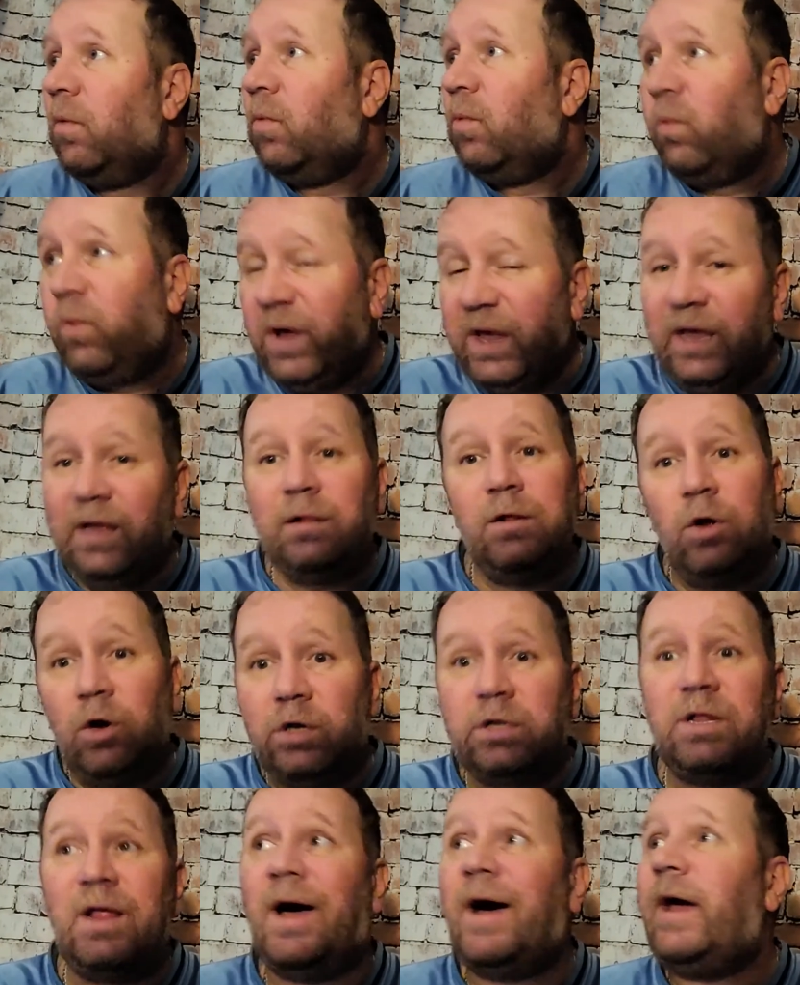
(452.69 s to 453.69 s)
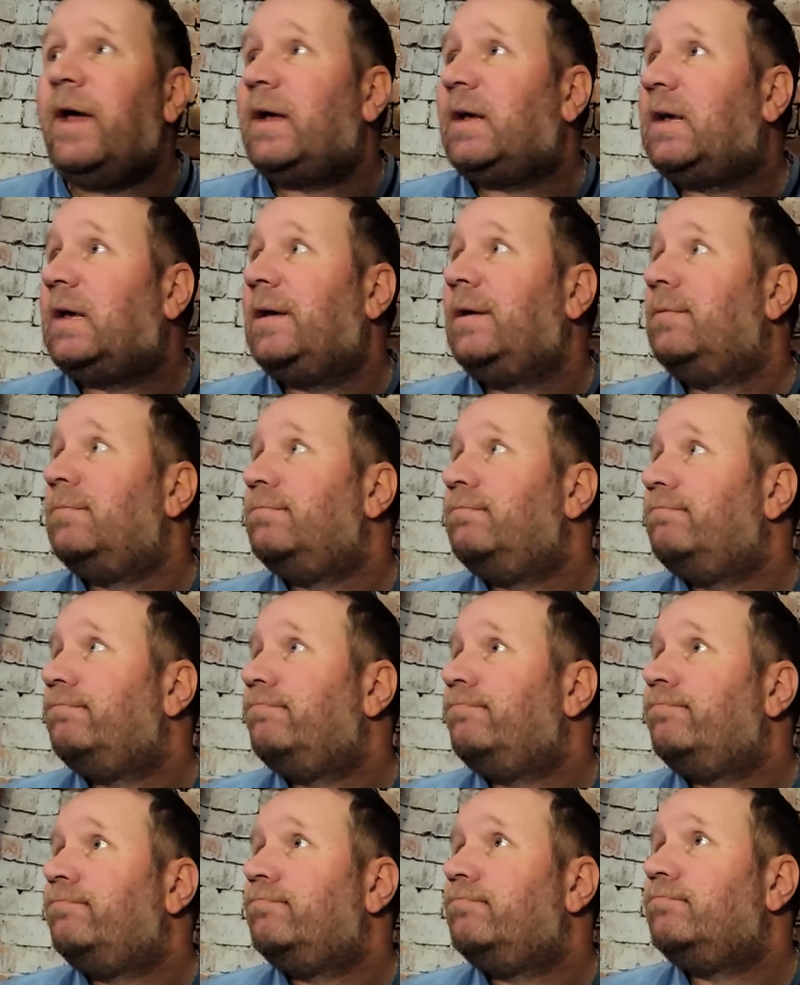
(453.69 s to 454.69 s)
We looked like
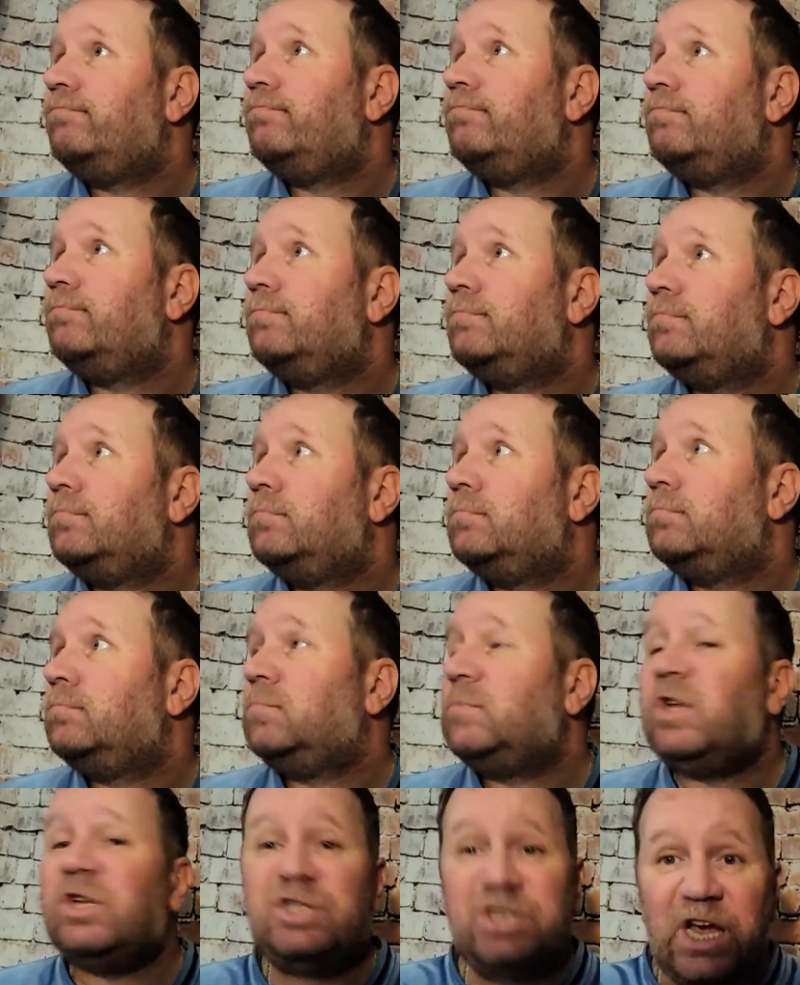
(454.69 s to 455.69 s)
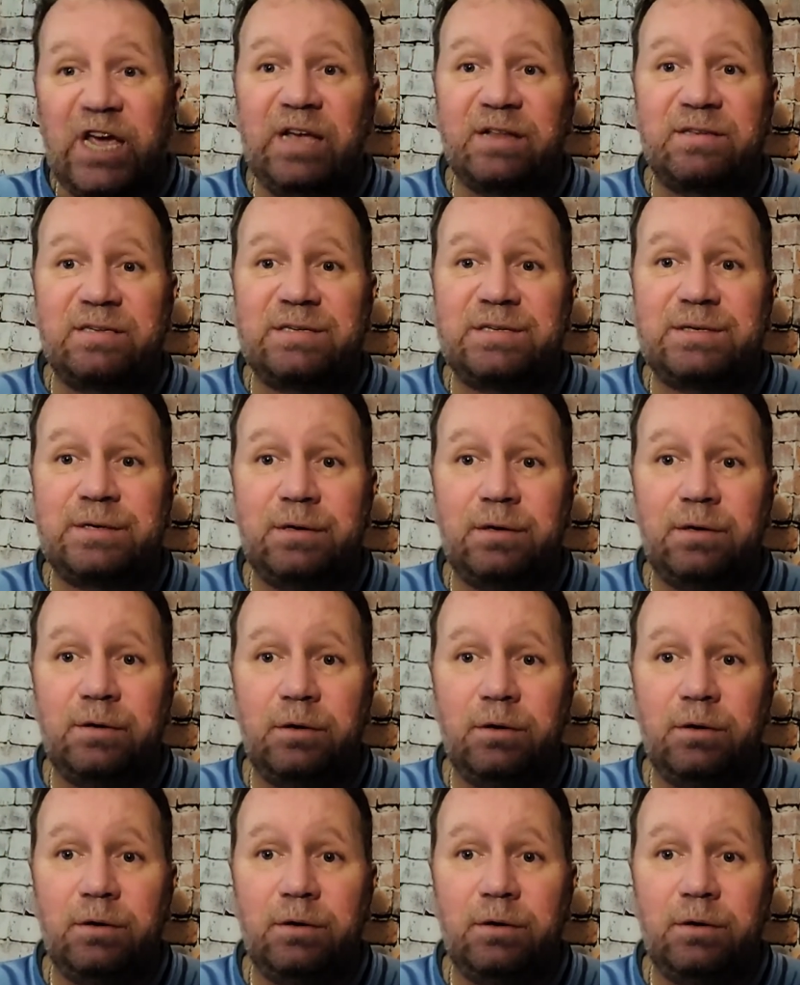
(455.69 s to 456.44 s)
the Jets.